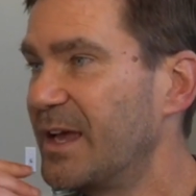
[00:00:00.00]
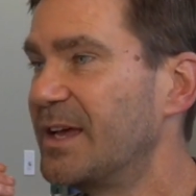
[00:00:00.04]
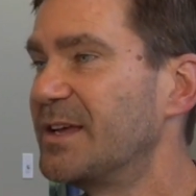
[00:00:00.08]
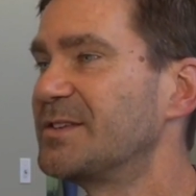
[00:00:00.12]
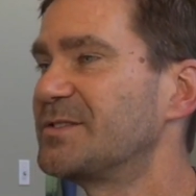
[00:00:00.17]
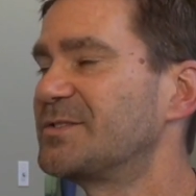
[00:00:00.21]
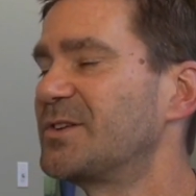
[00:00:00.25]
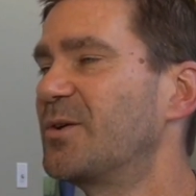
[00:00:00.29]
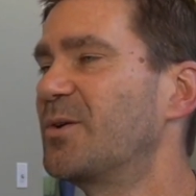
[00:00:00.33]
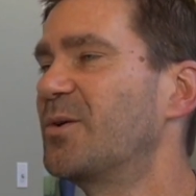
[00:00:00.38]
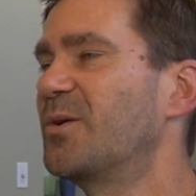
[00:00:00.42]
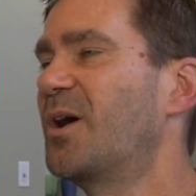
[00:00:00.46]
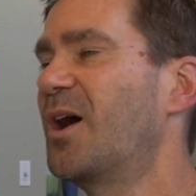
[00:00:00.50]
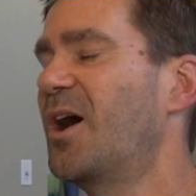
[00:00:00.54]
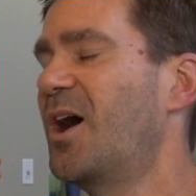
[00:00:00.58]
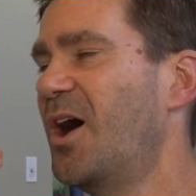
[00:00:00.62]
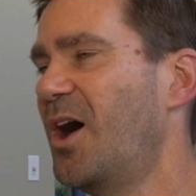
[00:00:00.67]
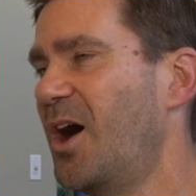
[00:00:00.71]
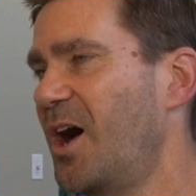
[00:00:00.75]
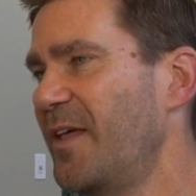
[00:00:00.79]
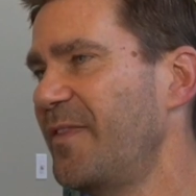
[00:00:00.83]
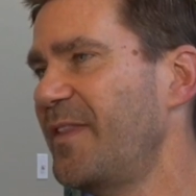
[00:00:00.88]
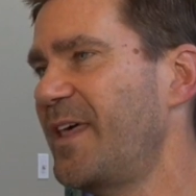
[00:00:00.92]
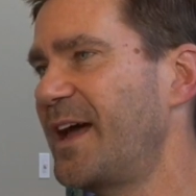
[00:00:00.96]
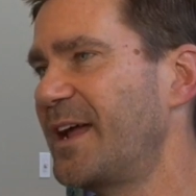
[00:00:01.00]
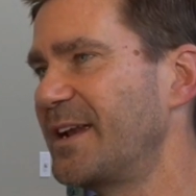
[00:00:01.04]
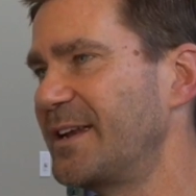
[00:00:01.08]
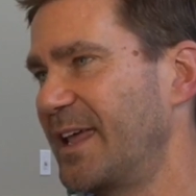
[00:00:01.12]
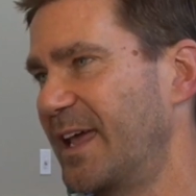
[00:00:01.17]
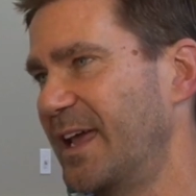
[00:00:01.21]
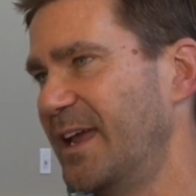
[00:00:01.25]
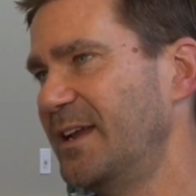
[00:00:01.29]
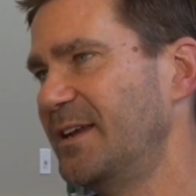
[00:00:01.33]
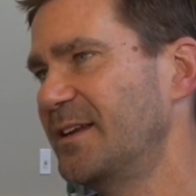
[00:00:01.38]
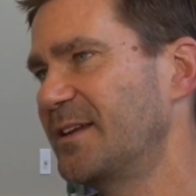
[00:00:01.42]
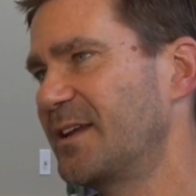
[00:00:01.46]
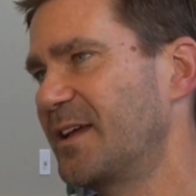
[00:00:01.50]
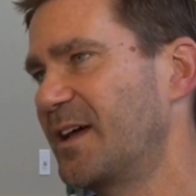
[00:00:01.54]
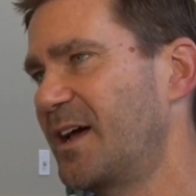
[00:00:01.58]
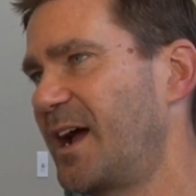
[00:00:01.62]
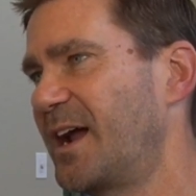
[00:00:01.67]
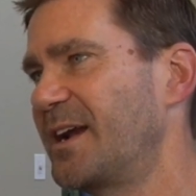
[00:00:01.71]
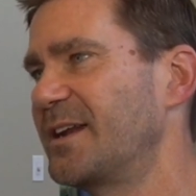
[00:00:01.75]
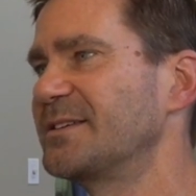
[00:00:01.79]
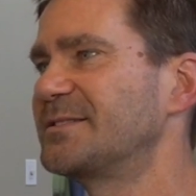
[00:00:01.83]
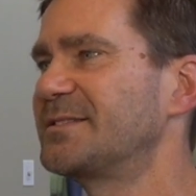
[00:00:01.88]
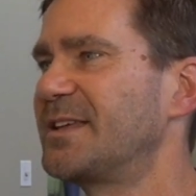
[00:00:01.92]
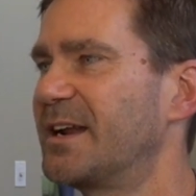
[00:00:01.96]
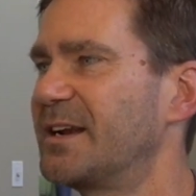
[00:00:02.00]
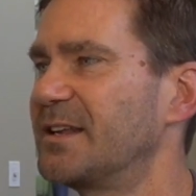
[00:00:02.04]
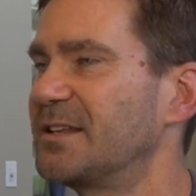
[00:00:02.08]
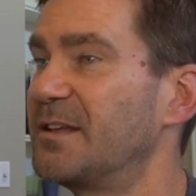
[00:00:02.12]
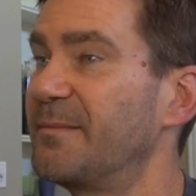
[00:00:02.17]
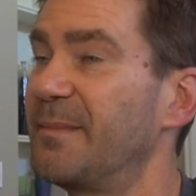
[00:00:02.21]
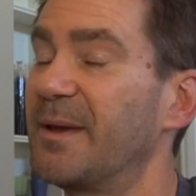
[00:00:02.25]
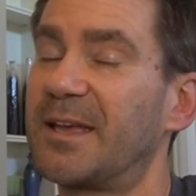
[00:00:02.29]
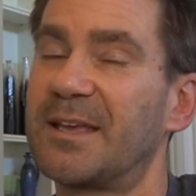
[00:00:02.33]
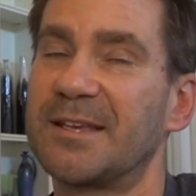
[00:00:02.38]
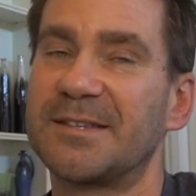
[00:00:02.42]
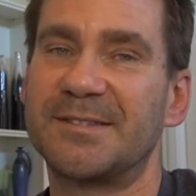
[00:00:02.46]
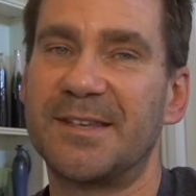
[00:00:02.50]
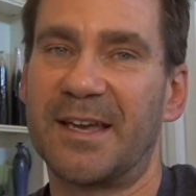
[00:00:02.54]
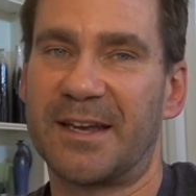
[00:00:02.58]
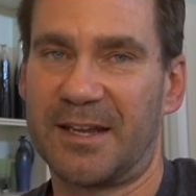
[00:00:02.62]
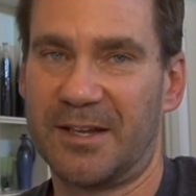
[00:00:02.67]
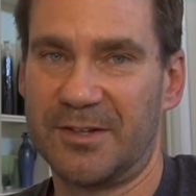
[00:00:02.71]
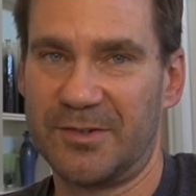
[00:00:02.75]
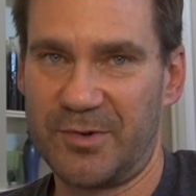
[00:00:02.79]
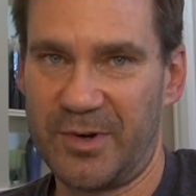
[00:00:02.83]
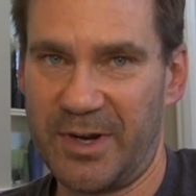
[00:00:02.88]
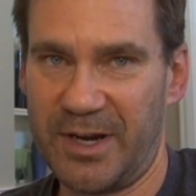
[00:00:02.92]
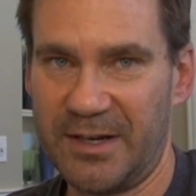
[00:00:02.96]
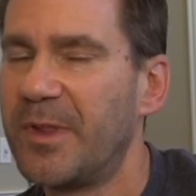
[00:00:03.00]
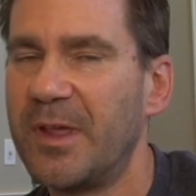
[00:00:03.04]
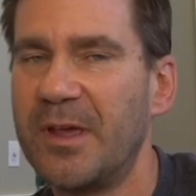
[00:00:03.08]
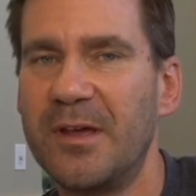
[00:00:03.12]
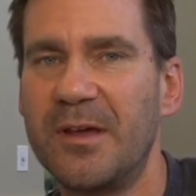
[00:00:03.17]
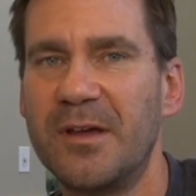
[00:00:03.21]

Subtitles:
So on that date, I decided to make a second trade.